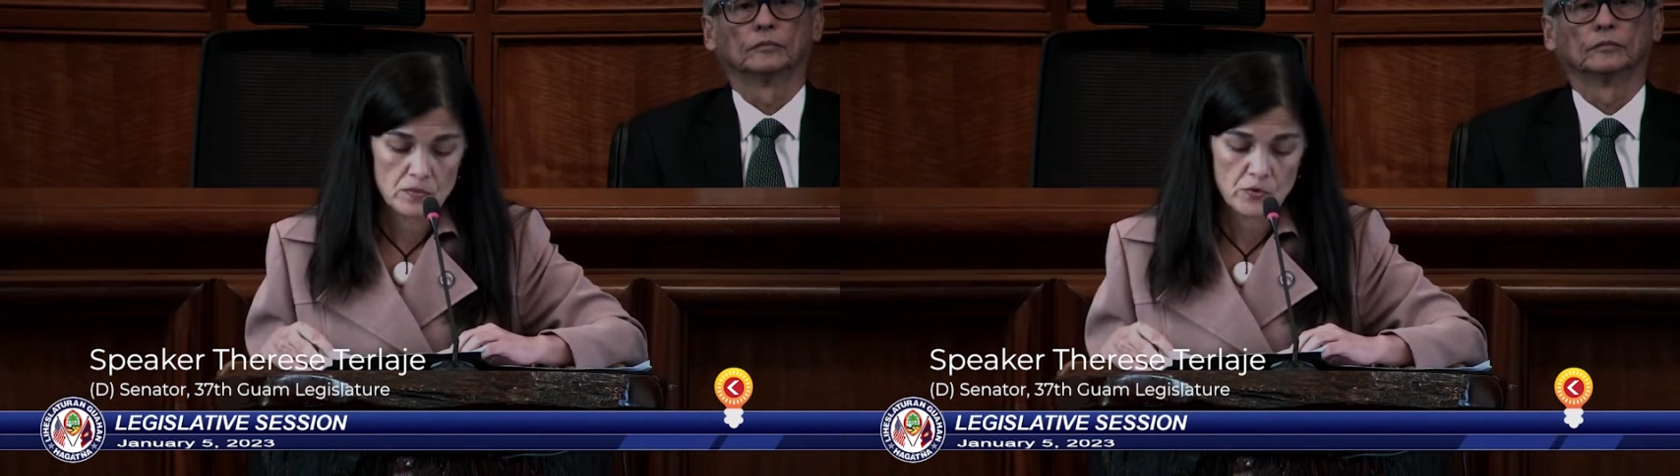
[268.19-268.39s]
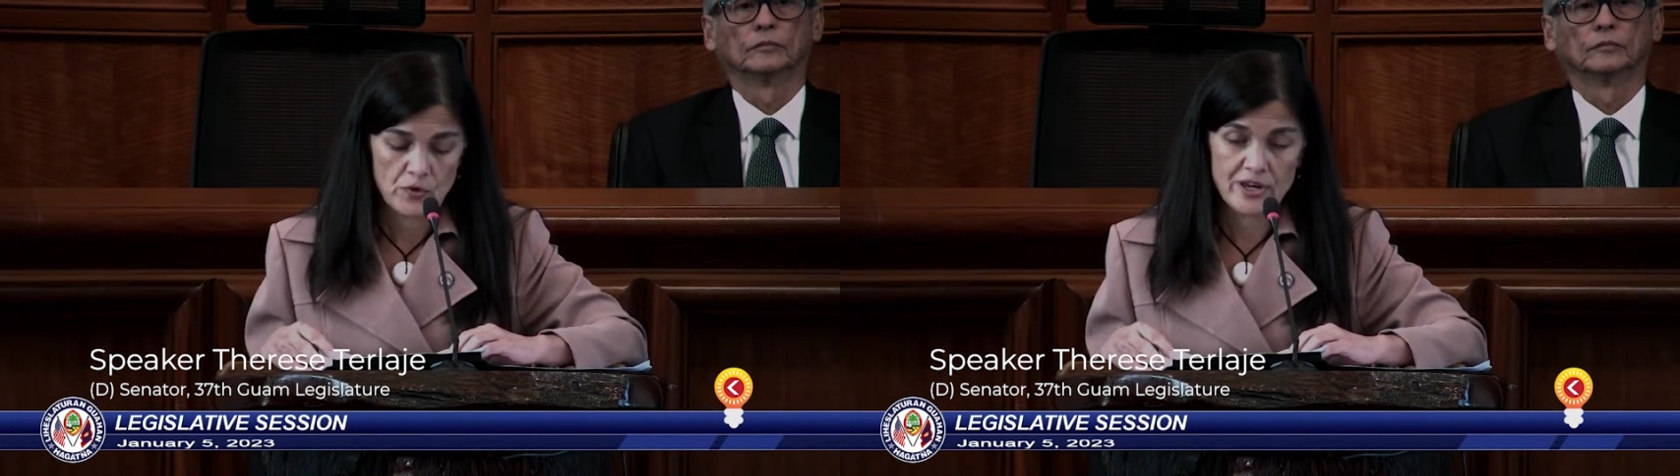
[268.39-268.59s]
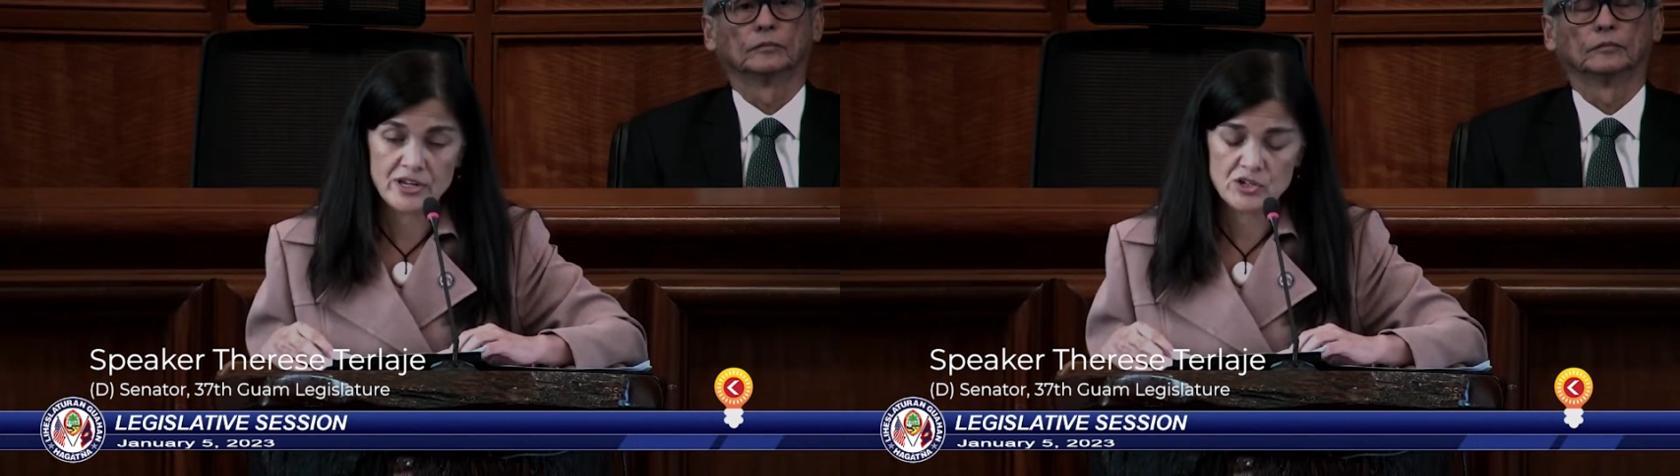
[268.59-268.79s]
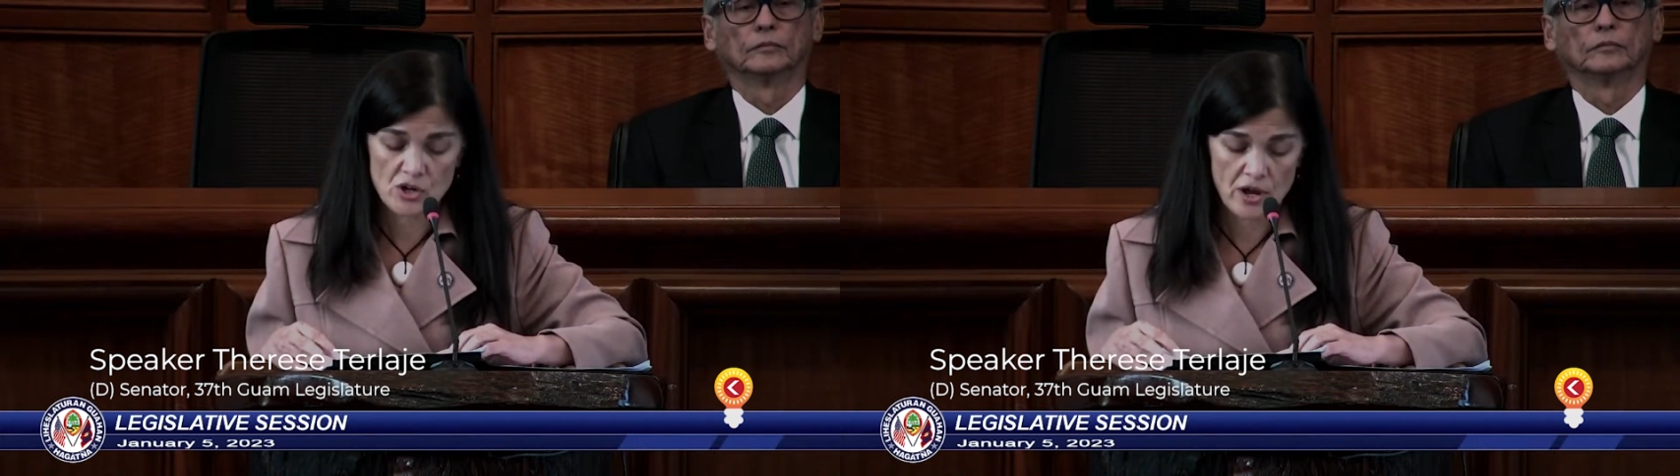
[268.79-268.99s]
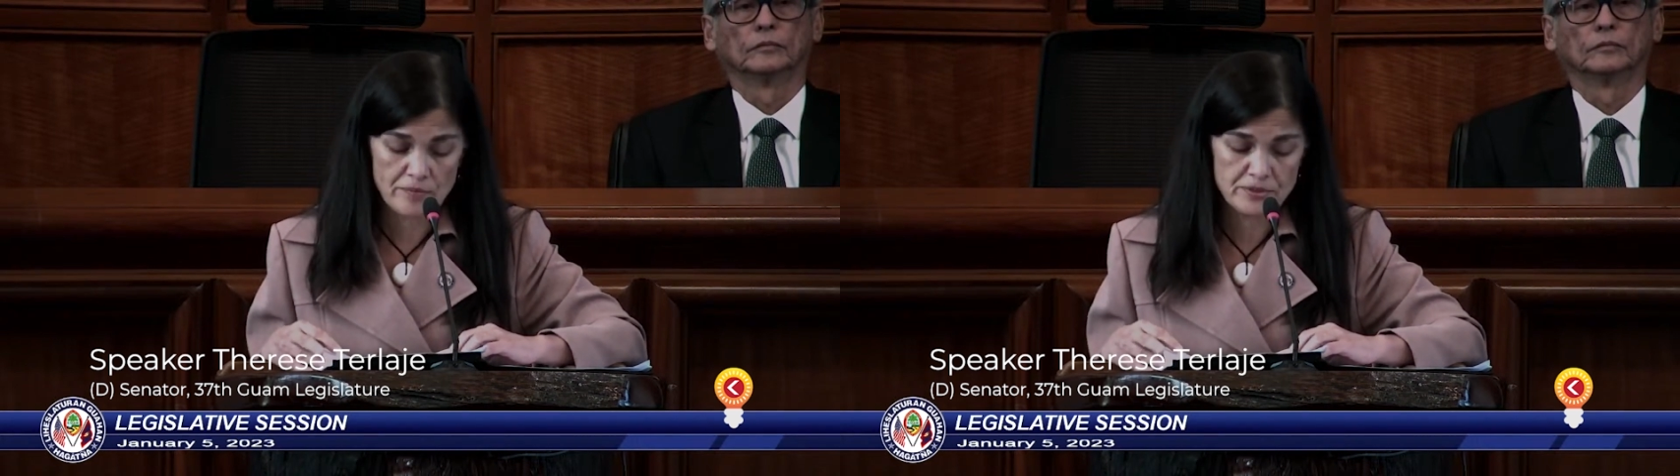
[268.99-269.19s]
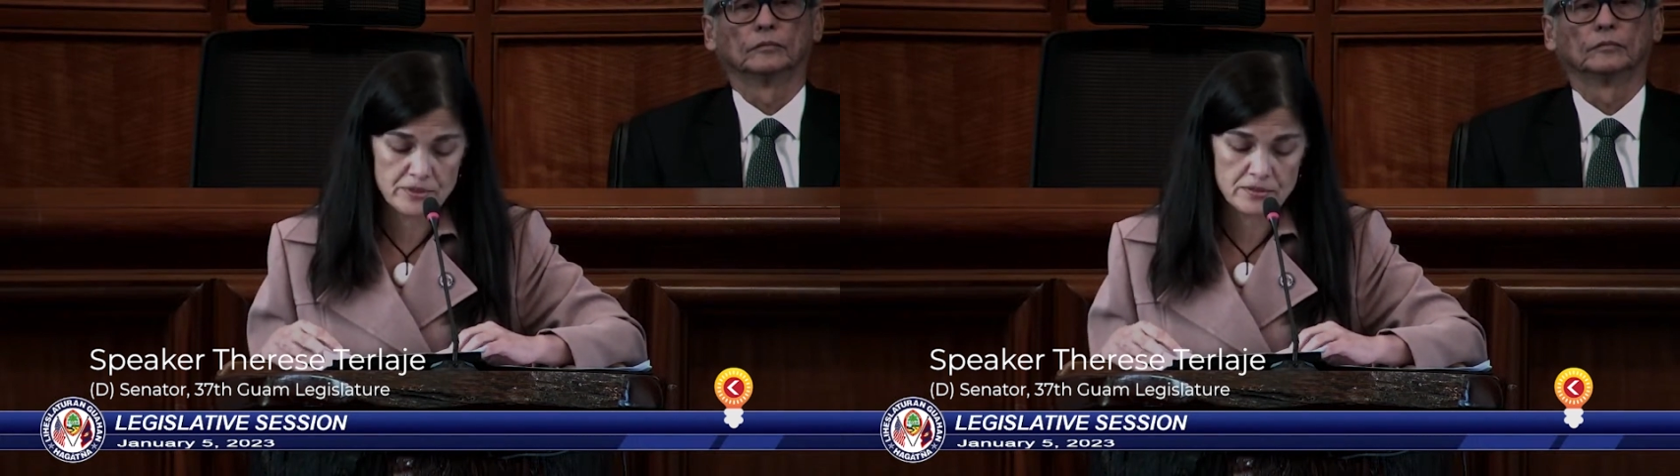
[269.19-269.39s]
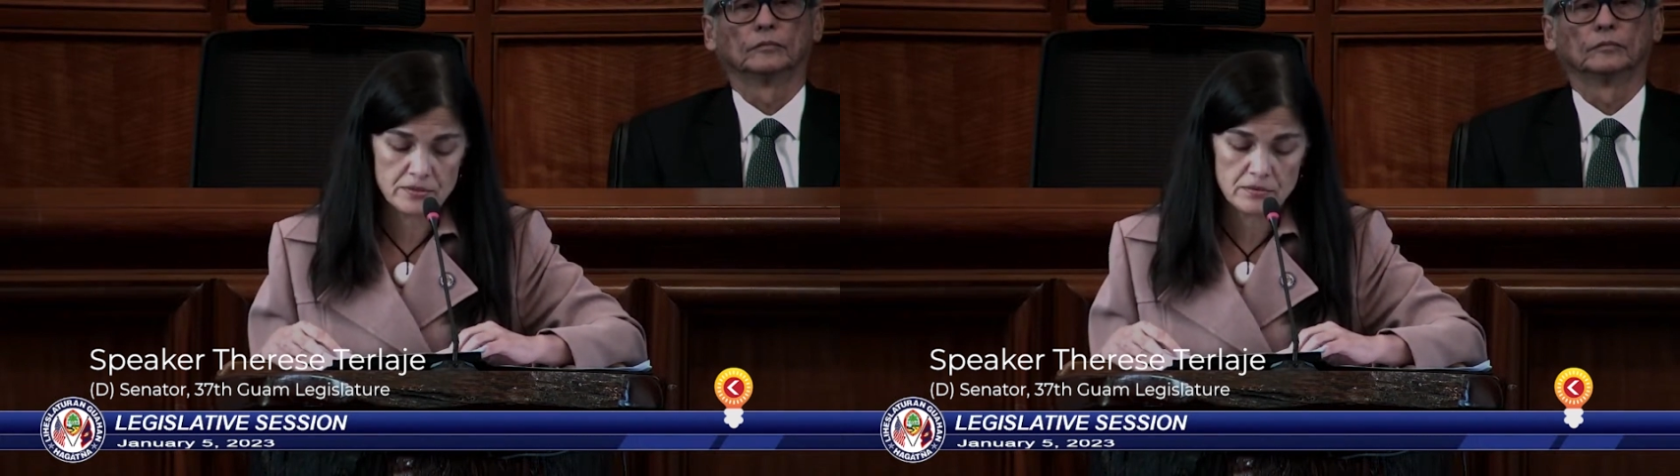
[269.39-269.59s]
creating jobs,